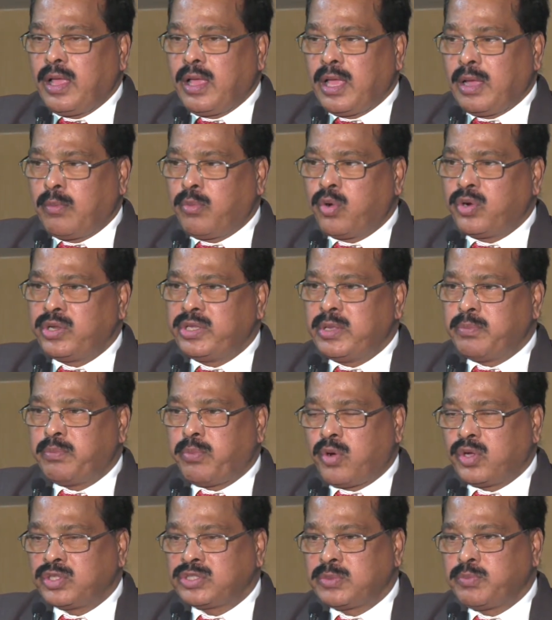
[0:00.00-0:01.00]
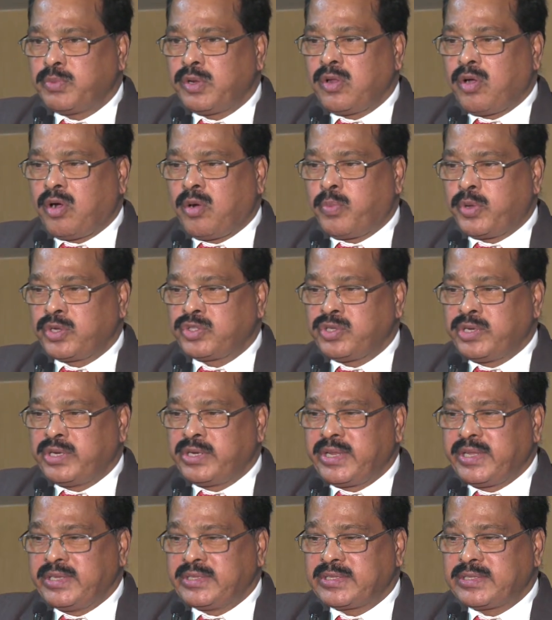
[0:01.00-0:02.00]
about the possible
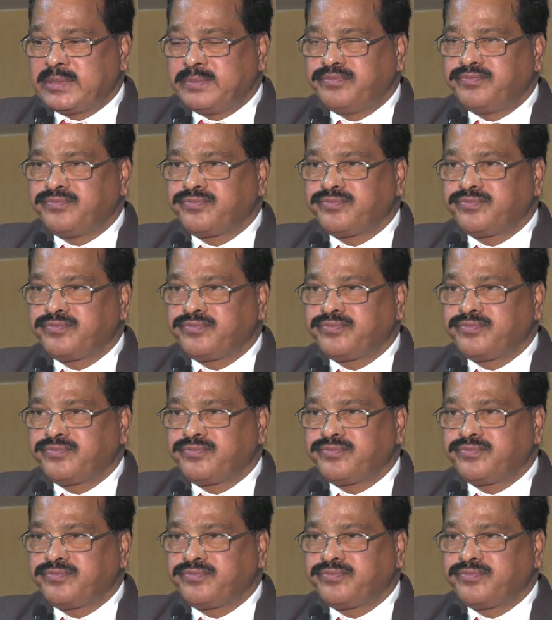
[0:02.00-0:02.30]
opportunities